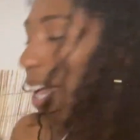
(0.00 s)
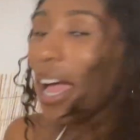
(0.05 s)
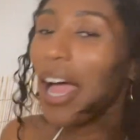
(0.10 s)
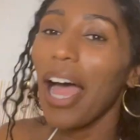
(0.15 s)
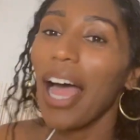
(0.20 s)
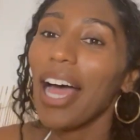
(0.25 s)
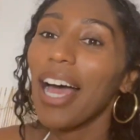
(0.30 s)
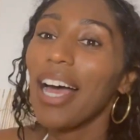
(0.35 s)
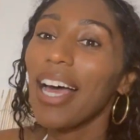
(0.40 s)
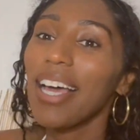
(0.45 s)

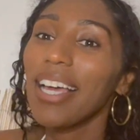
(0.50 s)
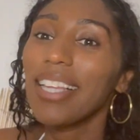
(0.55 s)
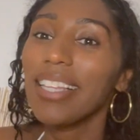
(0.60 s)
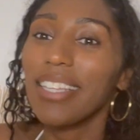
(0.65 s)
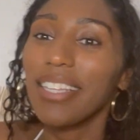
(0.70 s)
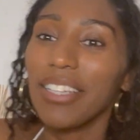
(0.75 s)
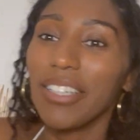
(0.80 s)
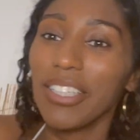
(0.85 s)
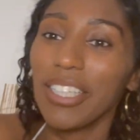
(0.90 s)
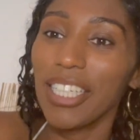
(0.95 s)
I
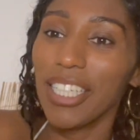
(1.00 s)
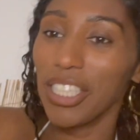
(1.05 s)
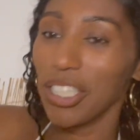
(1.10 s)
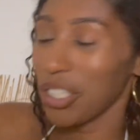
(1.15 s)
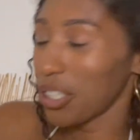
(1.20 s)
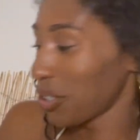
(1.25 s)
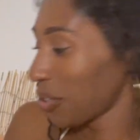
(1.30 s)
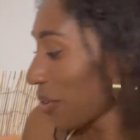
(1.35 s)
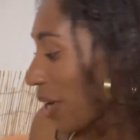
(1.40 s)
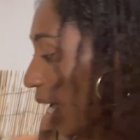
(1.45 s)
literally
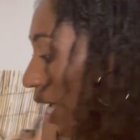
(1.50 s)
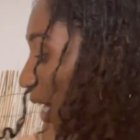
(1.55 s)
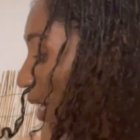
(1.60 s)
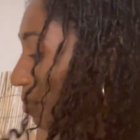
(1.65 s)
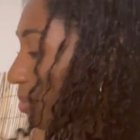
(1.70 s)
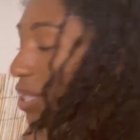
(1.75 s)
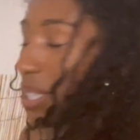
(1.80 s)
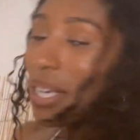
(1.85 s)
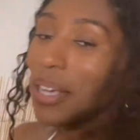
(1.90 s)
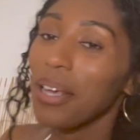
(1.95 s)
just
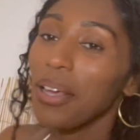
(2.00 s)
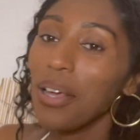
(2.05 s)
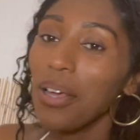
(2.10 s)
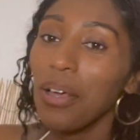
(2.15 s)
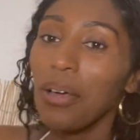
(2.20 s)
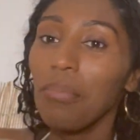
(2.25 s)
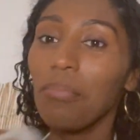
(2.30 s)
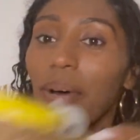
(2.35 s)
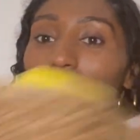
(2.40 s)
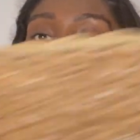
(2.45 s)
grabbed
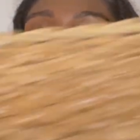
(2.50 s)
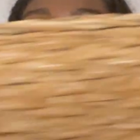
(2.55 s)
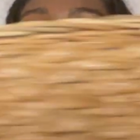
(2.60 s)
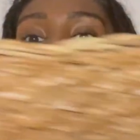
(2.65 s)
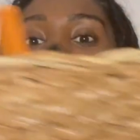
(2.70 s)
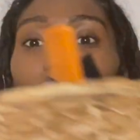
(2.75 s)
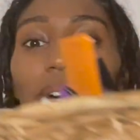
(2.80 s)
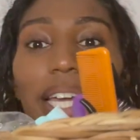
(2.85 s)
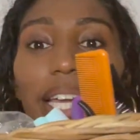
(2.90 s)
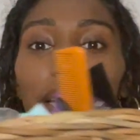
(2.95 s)
my
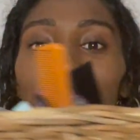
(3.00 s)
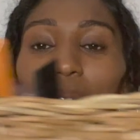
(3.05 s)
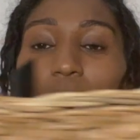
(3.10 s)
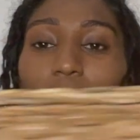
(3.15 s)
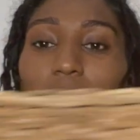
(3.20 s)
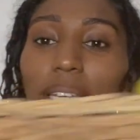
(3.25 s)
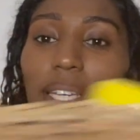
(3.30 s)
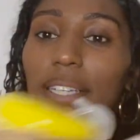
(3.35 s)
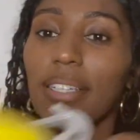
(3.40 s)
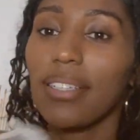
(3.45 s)
whole hair
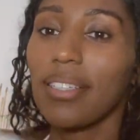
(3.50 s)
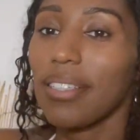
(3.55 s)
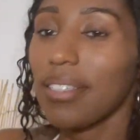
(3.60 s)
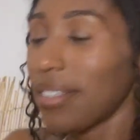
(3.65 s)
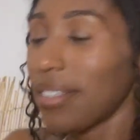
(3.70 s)
bin